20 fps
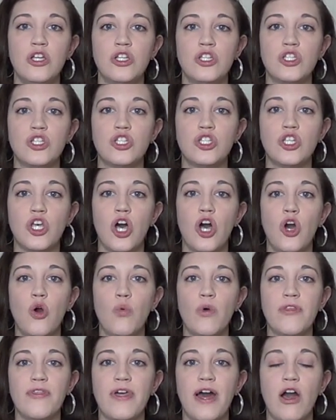So
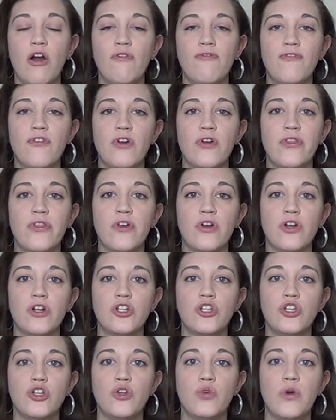without further
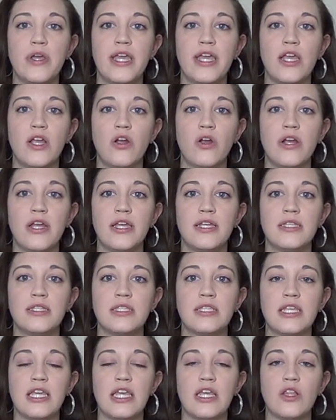ado, here
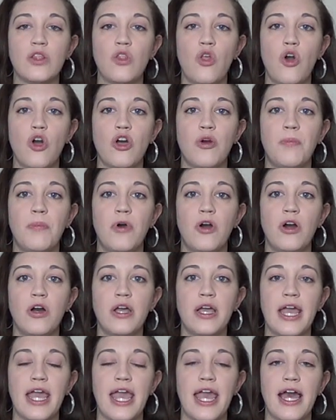is the lookbook
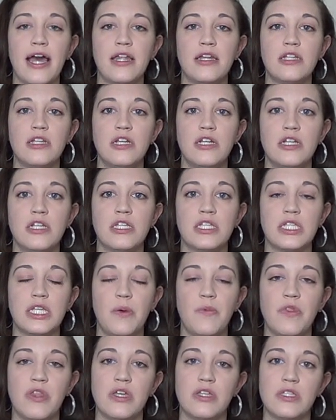and
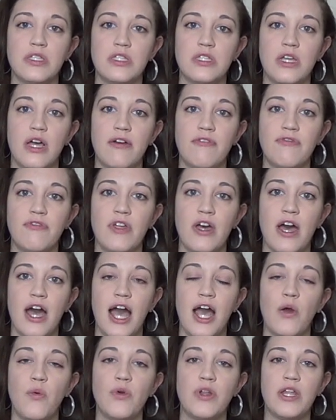some of the stuff that
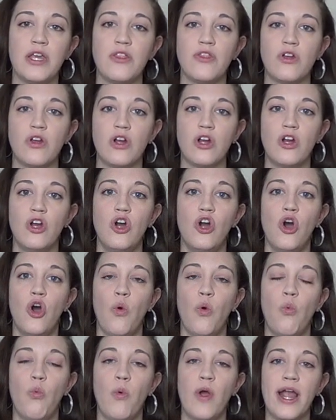I would either
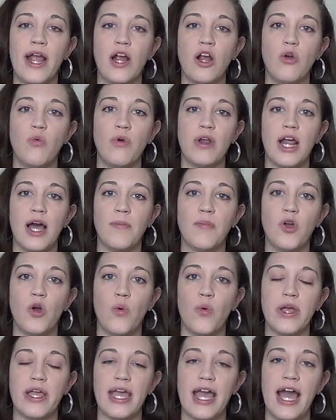wear when I'm
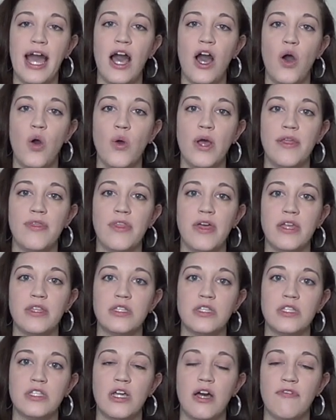going out and then
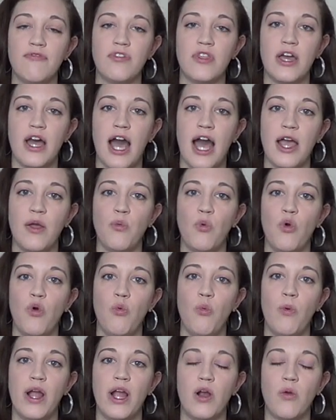stuff that I
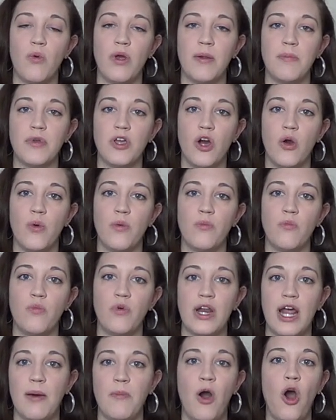will wear when I'm go
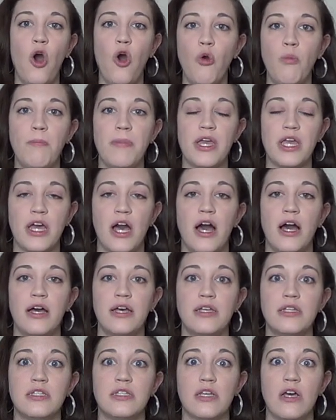when I'm home
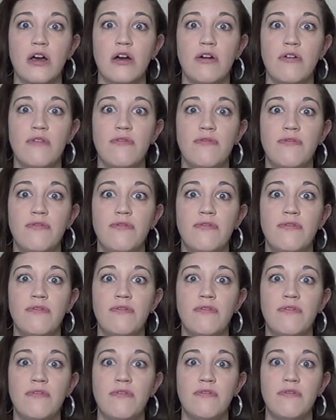because of
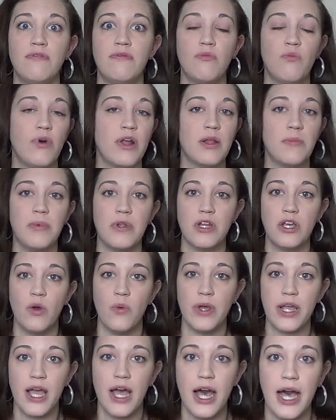what had been
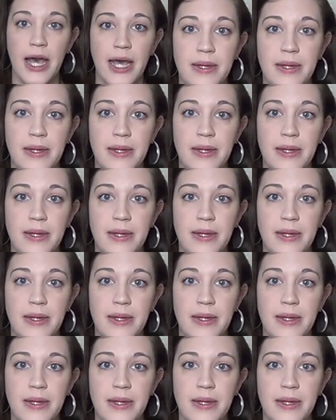going on.